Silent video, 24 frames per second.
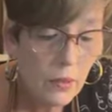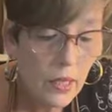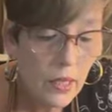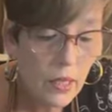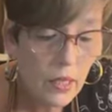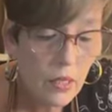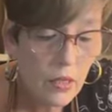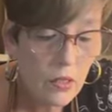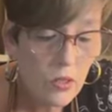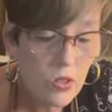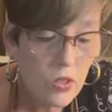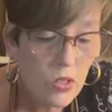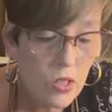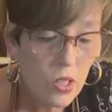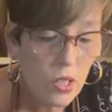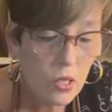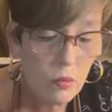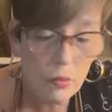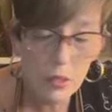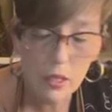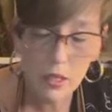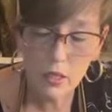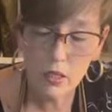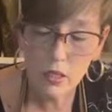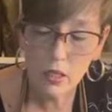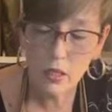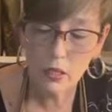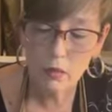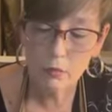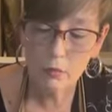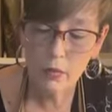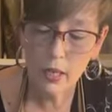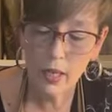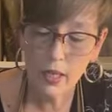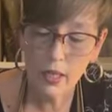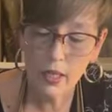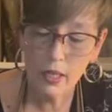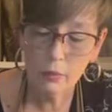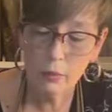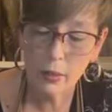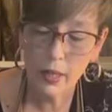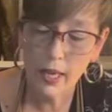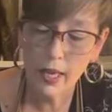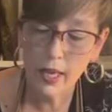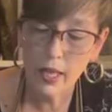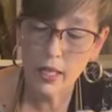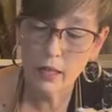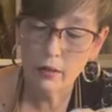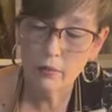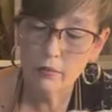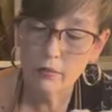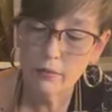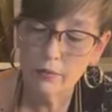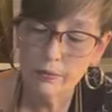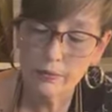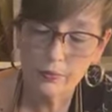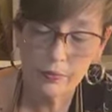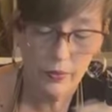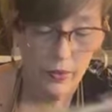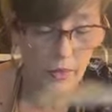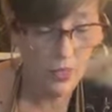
I'm getting cinnamon in my paint